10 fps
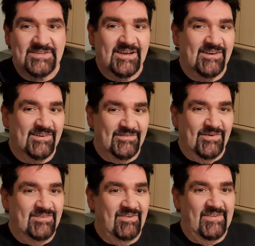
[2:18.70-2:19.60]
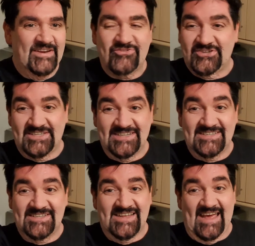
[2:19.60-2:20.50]
I would find very interesting
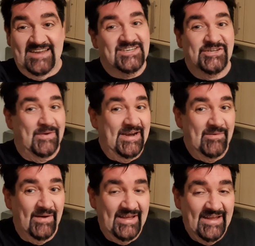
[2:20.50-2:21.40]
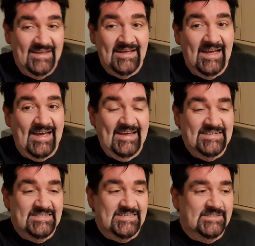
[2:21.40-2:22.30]
to get into anyway,
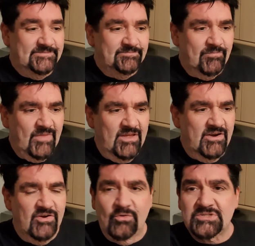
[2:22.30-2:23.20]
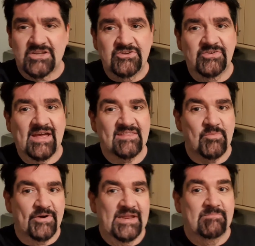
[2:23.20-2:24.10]
and and also you do get the
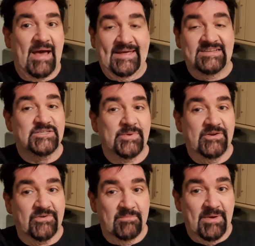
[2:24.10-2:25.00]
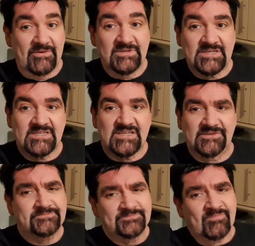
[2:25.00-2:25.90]
marine bands when you're on a boat,
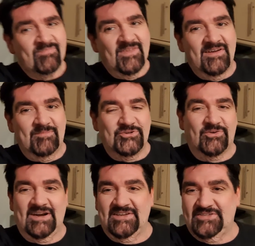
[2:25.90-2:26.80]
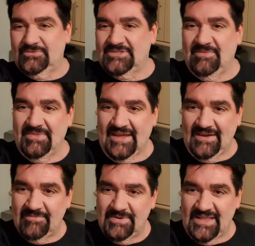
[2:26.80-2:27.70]
so I'm sure I can sort something
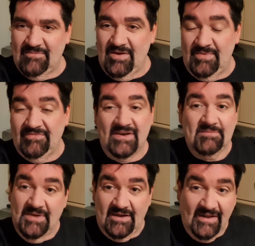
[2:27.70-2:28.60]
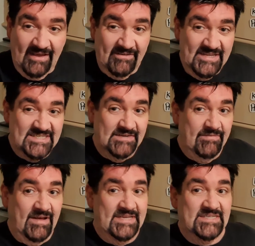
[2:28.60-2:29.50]
out, but that might be fun. But I'll get his
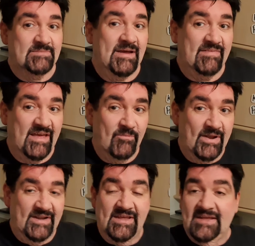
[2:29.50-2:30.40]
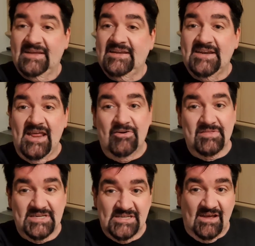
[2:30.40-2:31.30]
advice about that when nearer
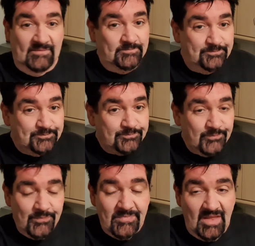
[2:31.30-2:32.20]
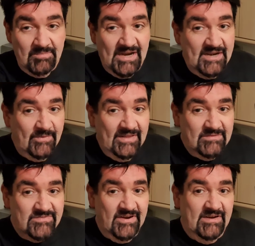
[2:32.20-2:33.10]
the time. But anyway, it
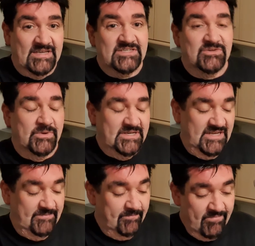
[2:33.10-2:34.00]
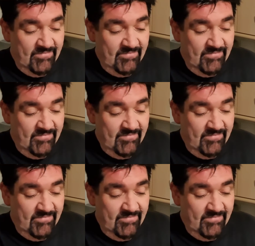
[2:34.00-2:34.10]
was very nice talking to him.